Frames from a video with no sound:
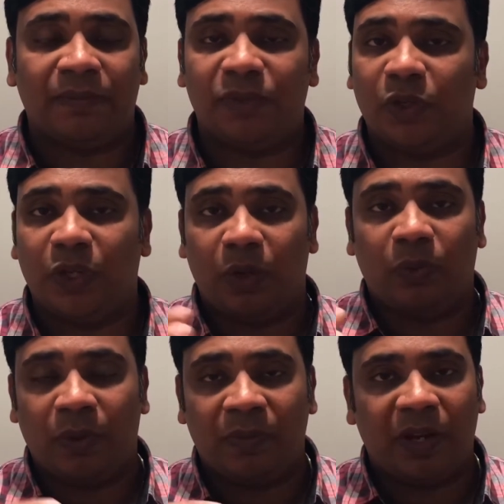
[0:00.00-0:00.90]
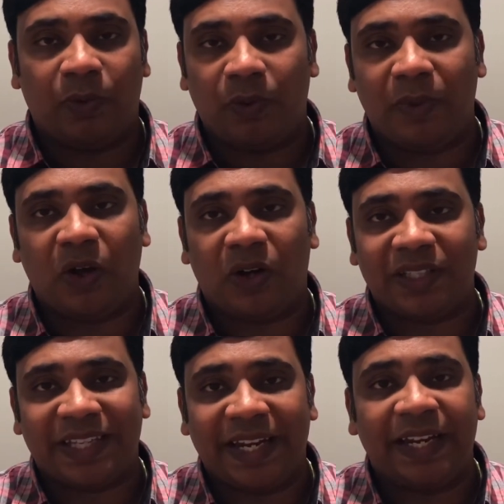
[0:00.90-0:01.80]
So it would be on a
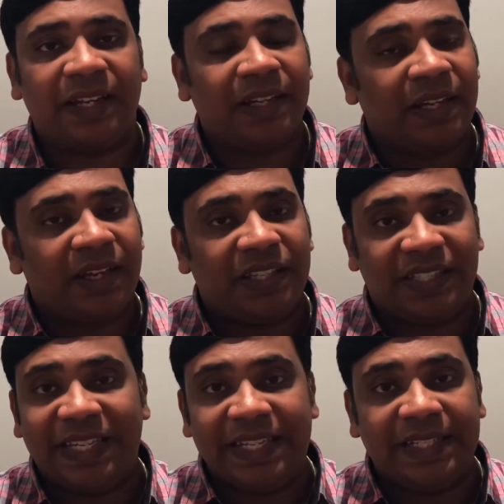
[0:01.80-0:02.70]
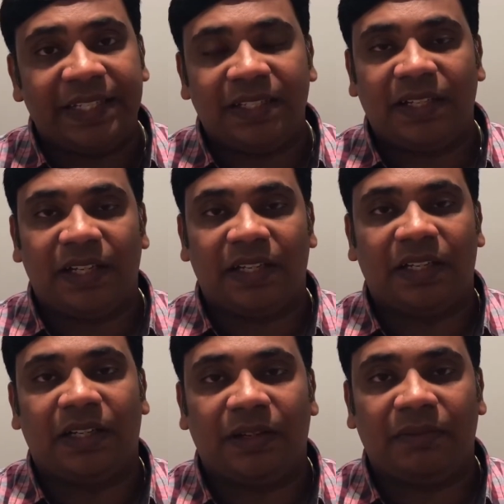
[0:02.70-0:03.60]
signed, sealed
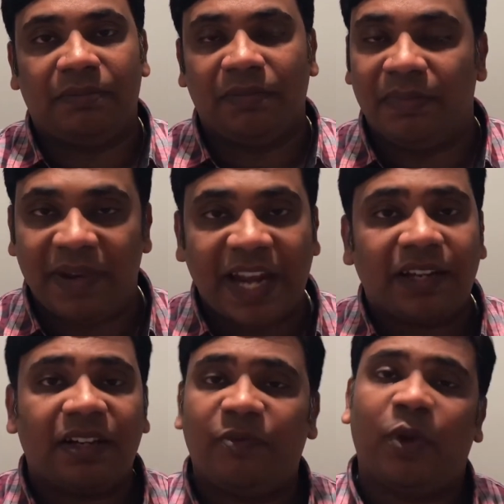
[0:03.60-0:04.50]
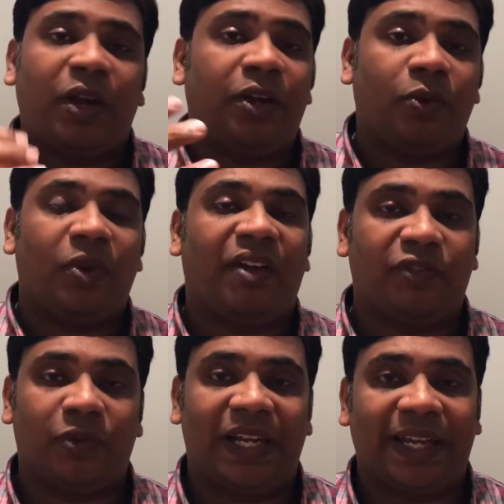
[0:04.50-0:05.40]
letter wherein you will have
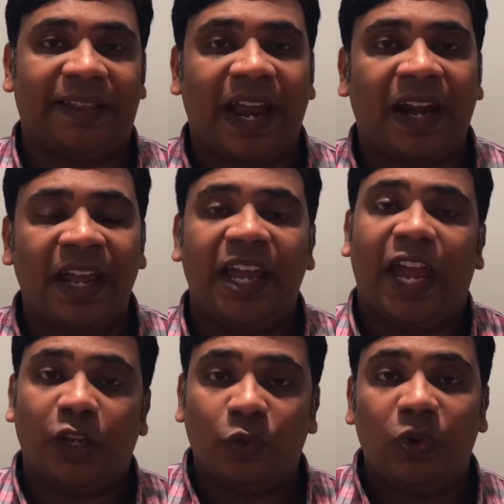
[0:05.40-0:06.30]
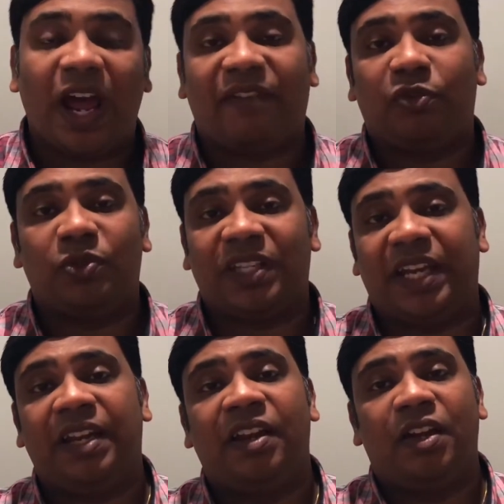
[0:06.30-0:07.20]
to collect that, and you would have to
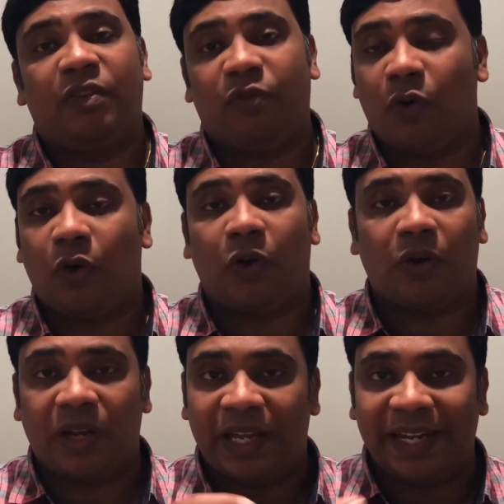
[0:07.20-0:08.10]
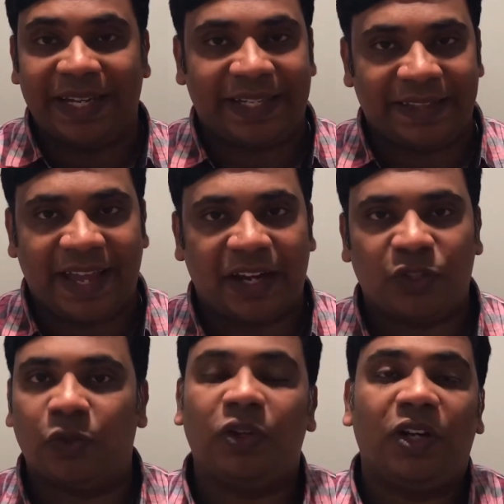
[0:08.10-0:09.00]
sign for collecting that.
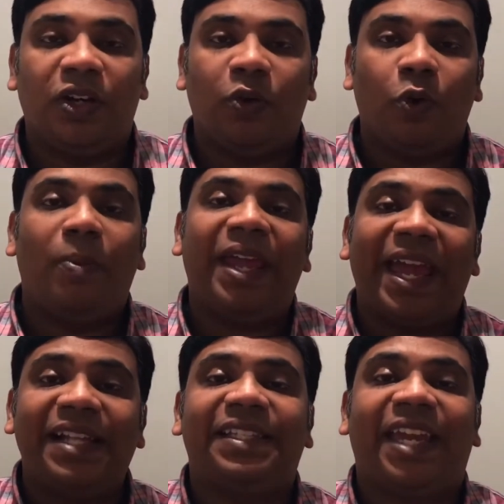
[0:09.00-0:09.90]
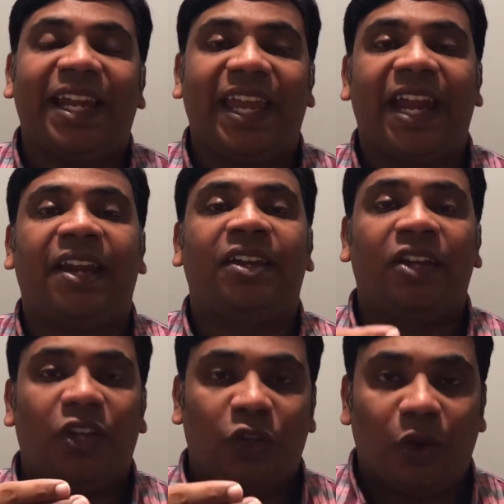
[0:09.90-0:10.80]
So nobody else can get
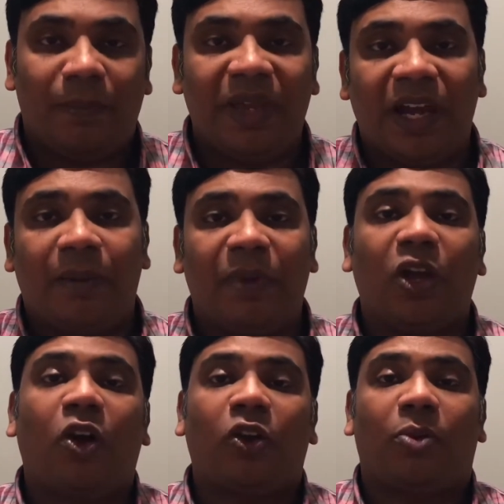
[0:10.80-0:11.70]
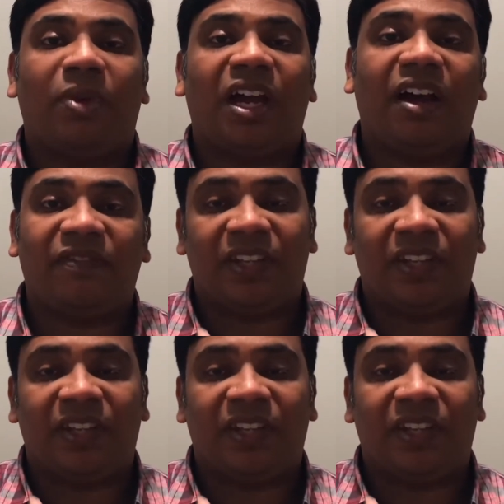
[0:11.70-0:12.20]
your BRP on your behalf.